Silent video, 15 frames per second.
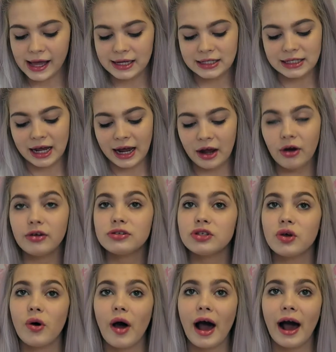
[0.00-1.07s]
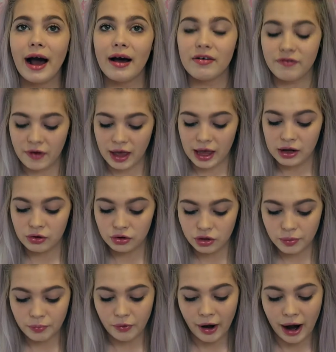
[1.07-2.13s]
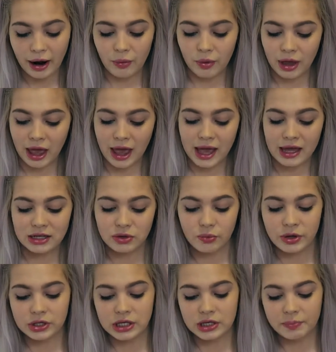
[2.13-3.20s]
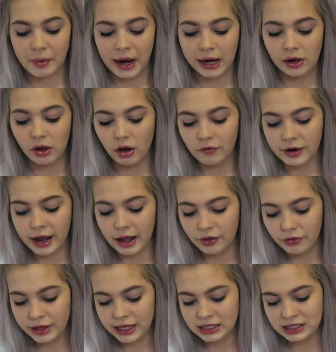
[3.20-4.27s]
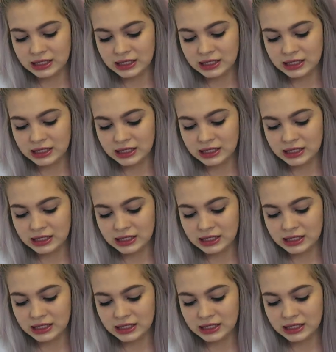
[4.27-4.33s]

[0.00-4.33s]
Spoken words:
And I also have another brow kit which is by L'Oreal. It's